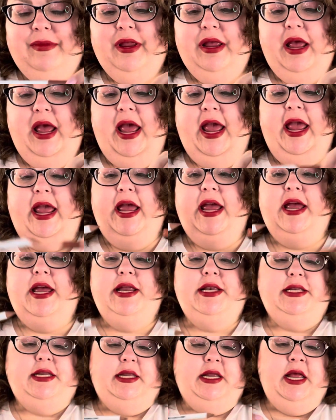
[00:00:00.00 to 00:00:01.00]

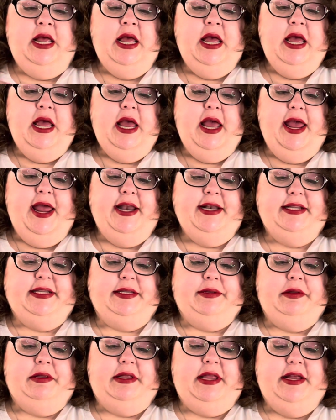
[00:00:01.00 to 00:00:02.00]
and it's
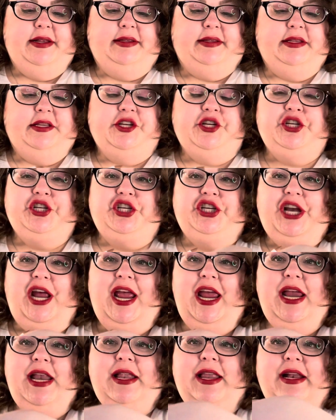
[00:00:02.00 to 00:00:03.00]
this
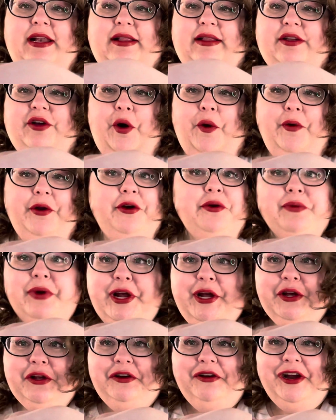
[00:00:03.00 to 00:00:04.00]
shade that's going
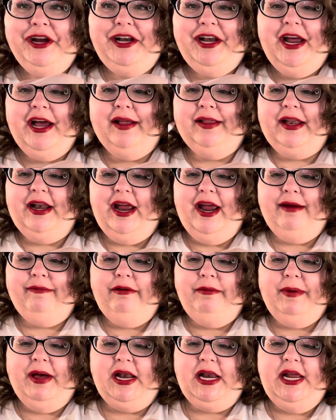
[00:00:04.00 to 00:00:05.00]
around right now that
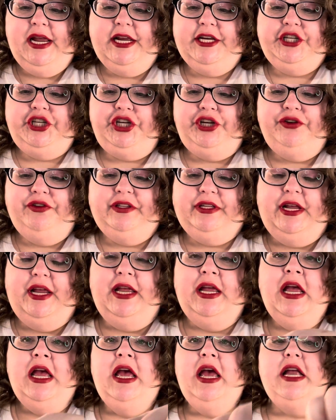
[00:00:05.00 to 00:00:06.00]
everybody is using
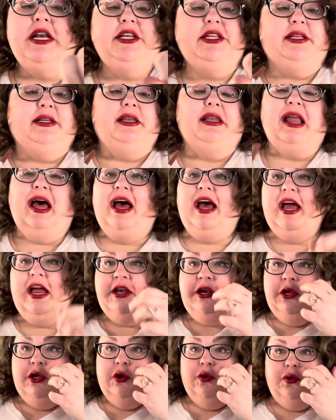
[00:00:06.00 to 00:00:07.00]
to line
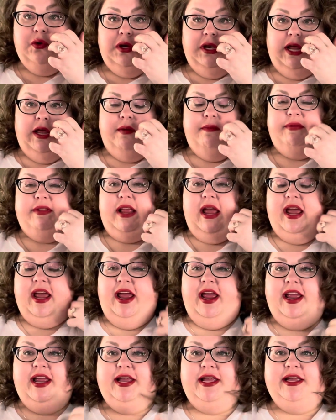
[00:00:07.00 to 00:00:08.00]
your lips.
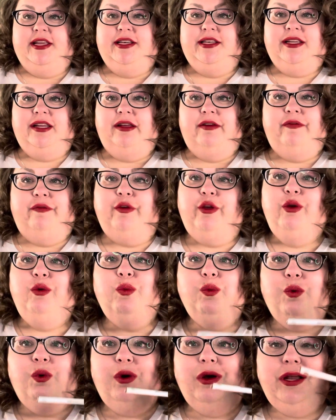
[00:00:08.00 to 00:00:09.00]
And if you
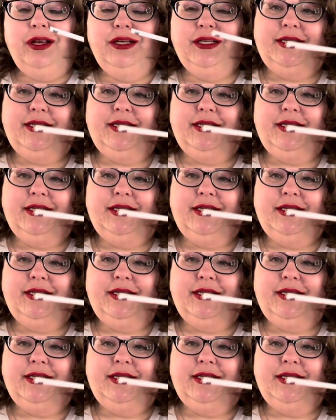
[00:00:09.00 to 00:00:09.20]
want,